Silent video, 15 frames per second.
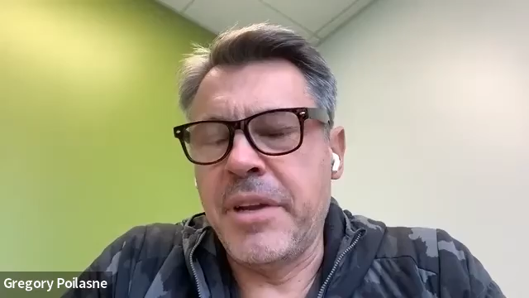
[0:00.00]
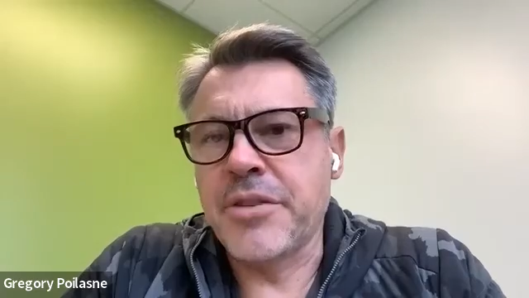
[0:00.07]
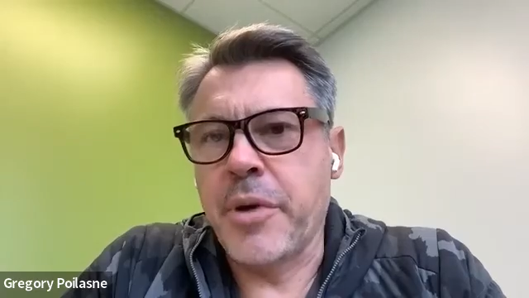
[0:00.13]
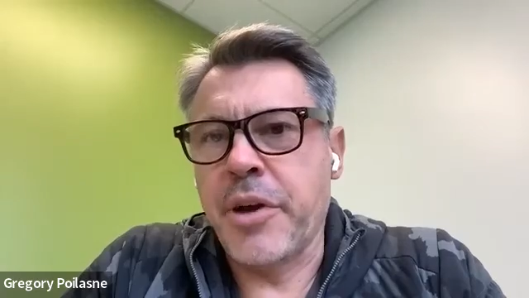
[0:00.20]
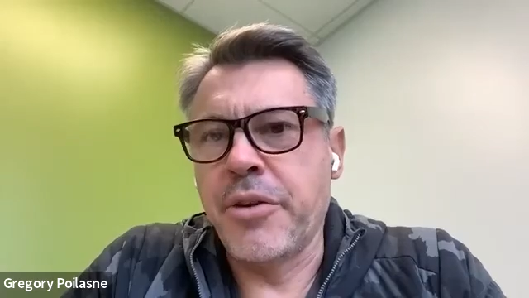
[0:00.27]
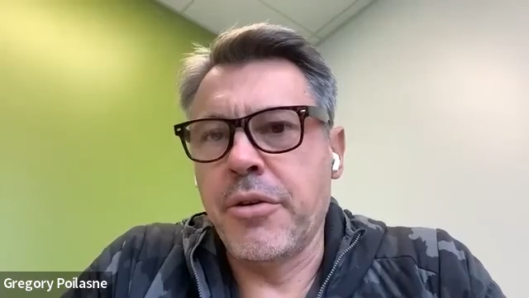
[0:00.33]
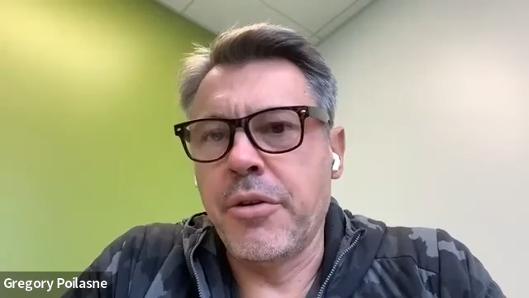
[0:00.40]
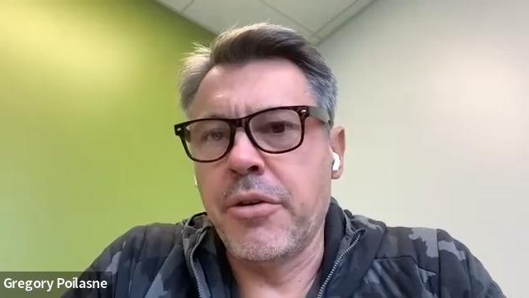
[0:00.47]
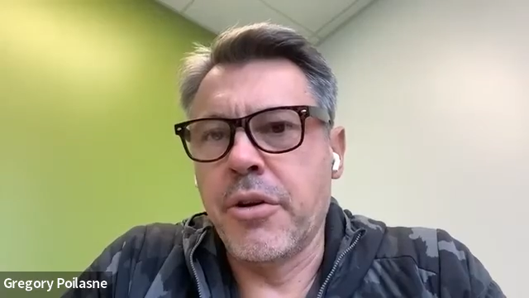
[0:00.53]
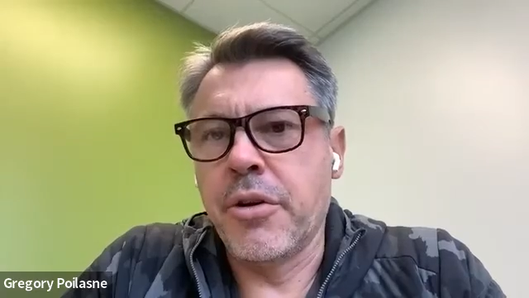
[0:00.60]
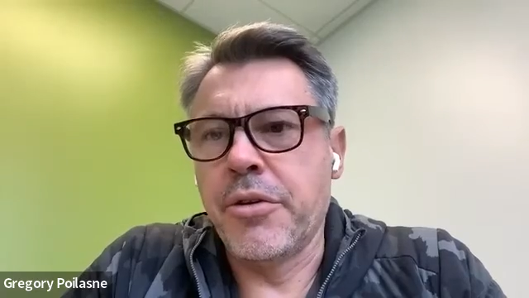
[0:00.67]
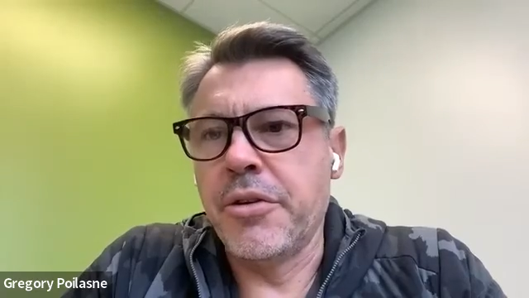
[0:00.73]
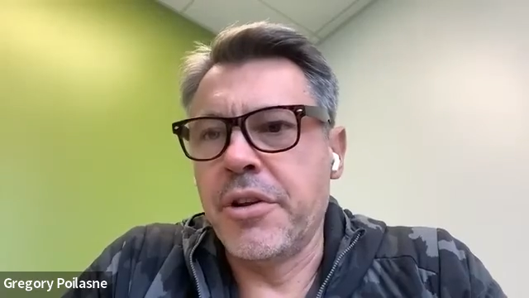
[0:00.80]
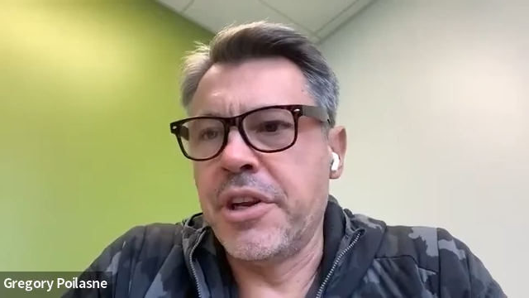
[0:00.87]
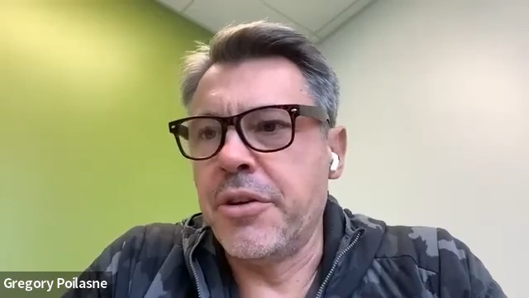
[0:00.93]
mean, that's why
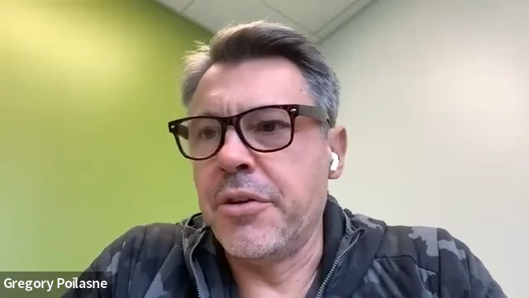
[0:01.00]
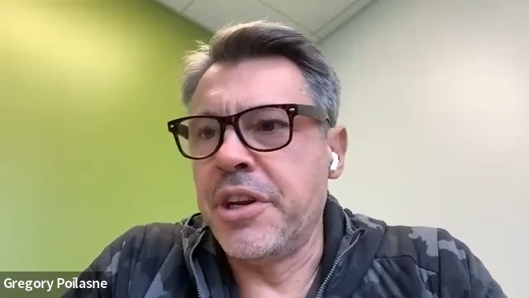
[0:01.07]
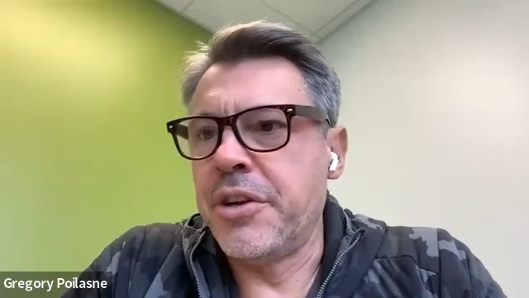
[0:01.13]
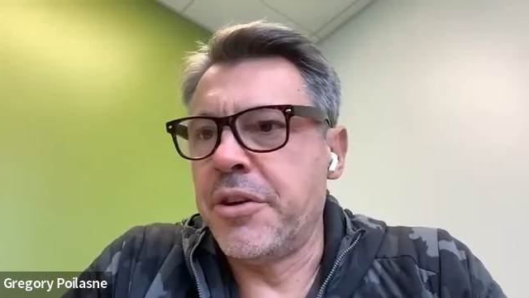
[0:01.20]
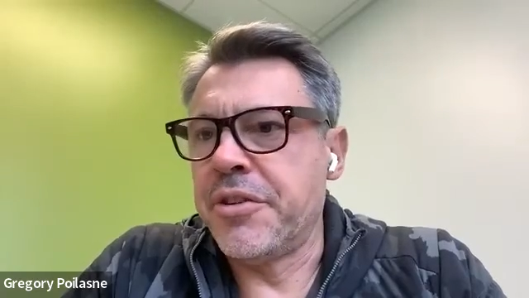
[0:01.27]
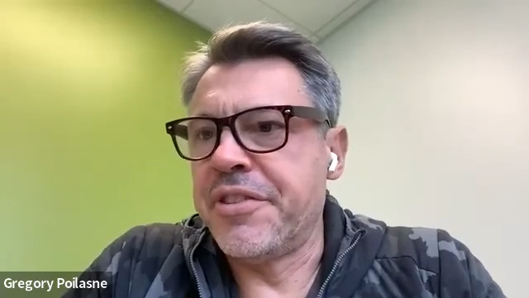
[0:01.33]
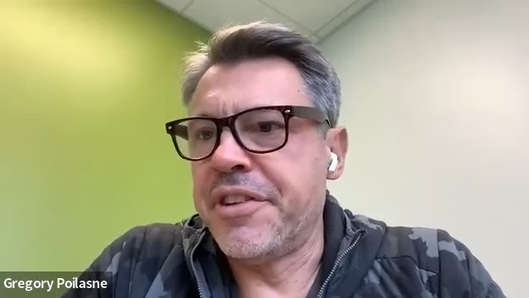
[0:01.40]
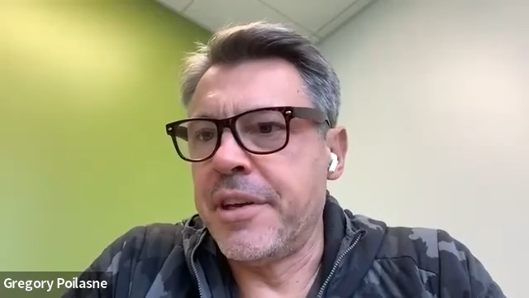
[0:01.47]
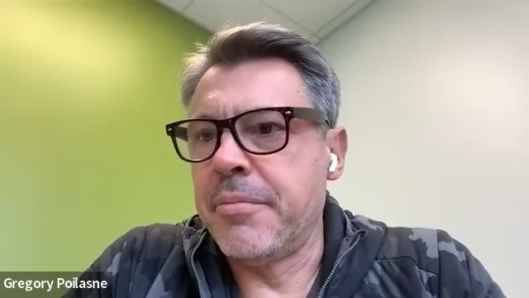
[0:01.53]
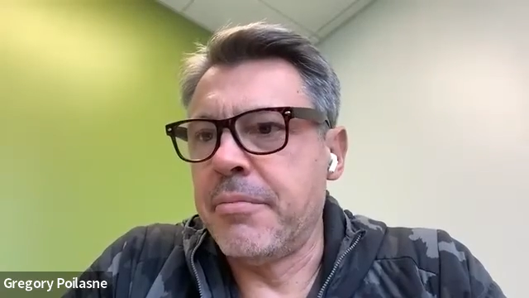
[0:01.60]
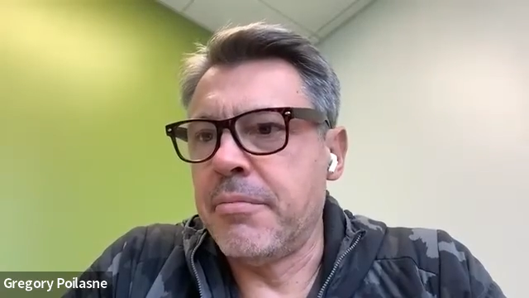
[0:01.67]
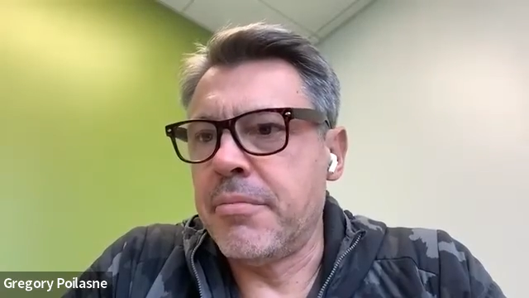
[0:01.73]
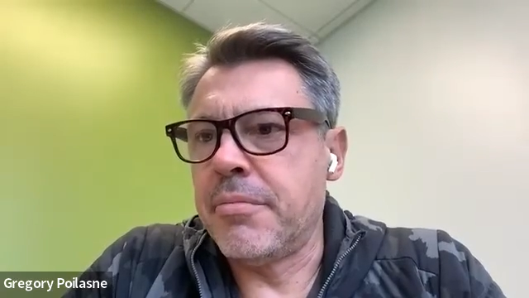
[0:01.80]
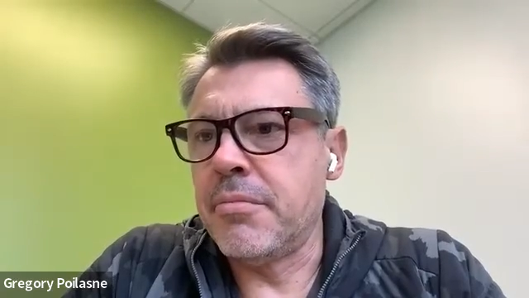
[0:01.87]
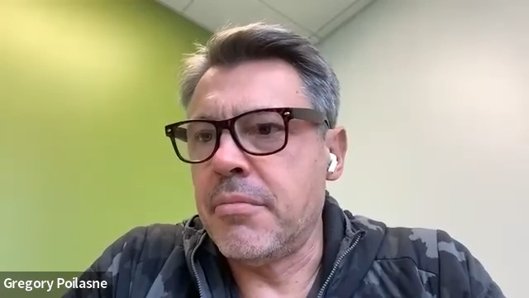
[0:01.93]
you need a
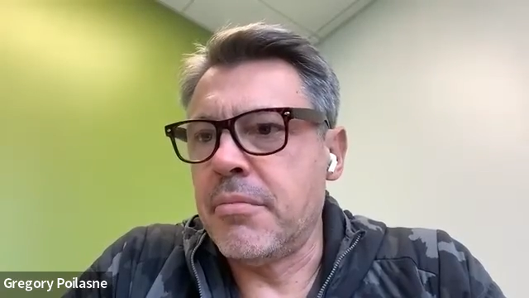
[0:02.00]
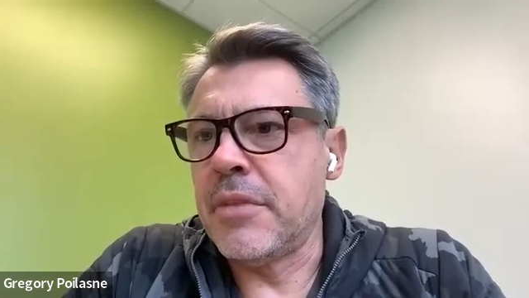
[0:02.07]
team